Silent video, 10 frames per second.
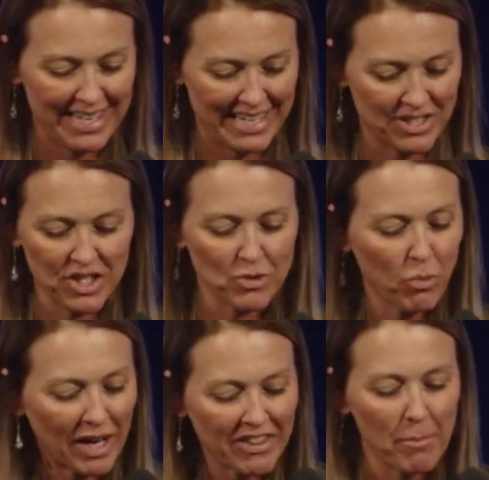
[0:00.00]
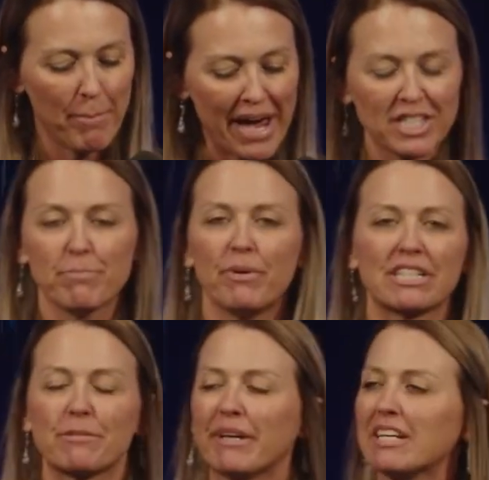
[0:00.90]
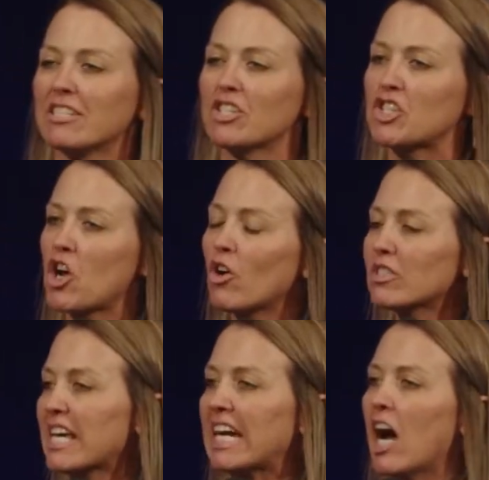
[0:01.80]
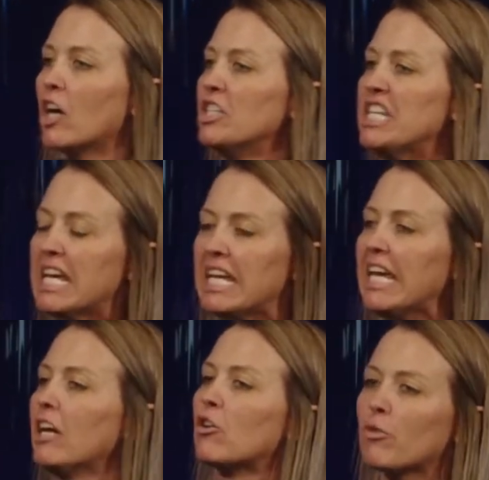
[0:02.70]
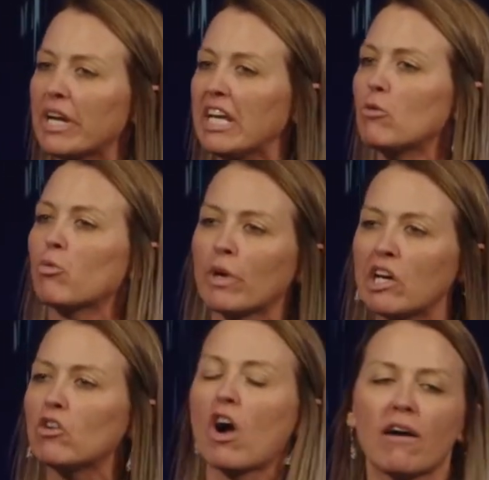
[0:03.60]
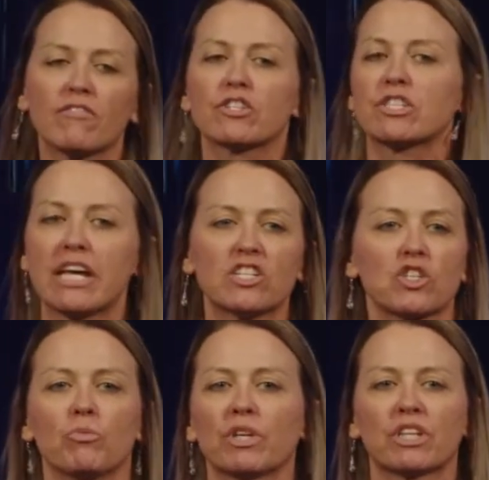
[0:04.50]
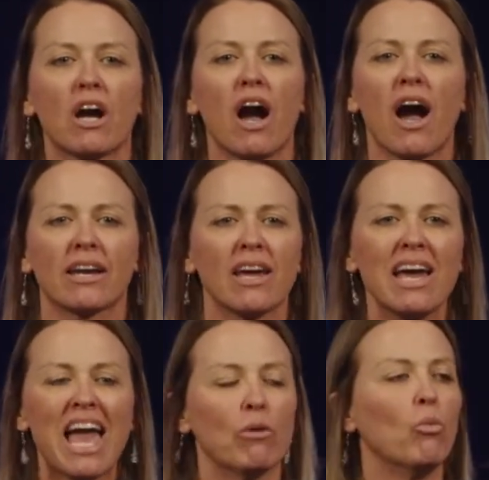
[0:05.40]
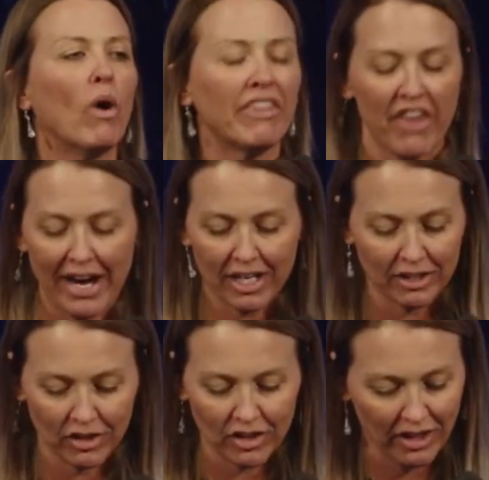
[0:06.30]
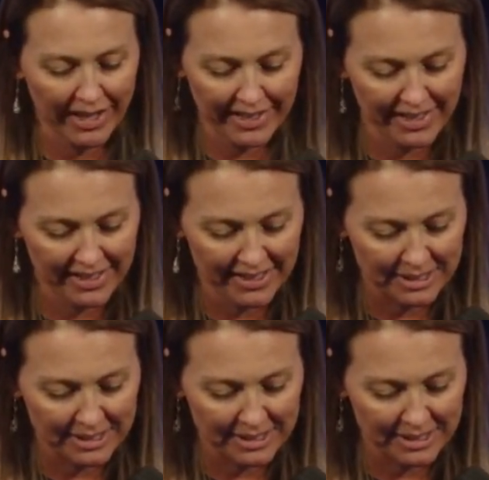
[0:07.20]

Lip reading: It's just one of the best books because it shows like a nitty gritty real conversation with God and what that can look like.